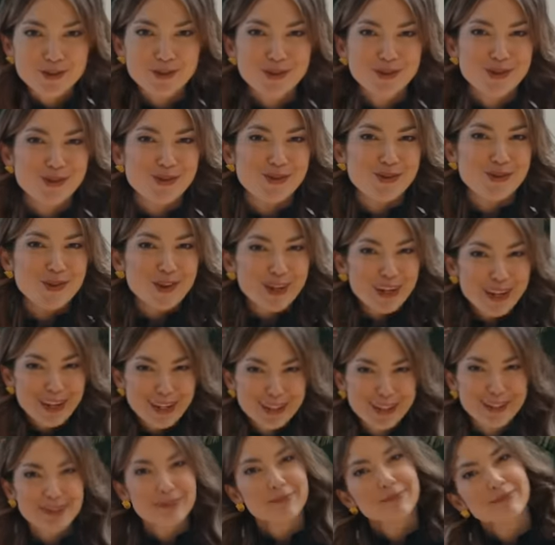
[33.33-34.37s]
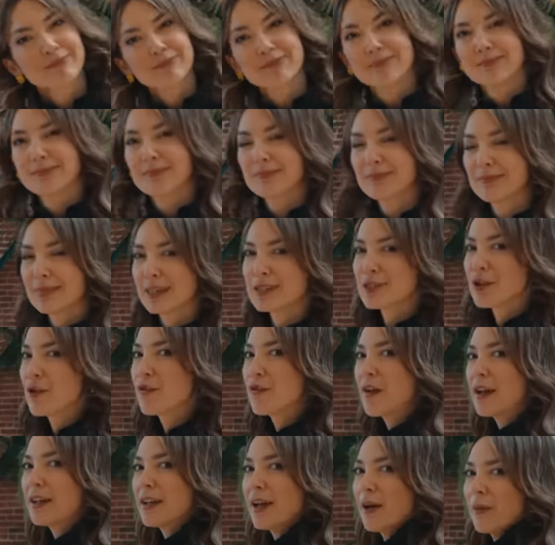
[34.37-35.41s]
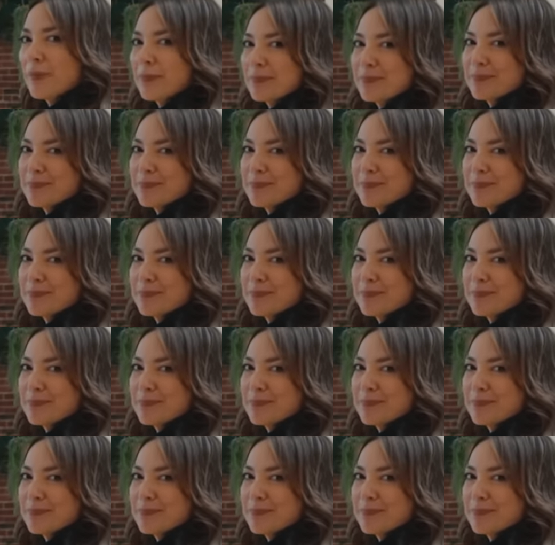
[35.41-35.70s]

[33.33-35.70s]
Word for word: or destroy us? Let's go find out.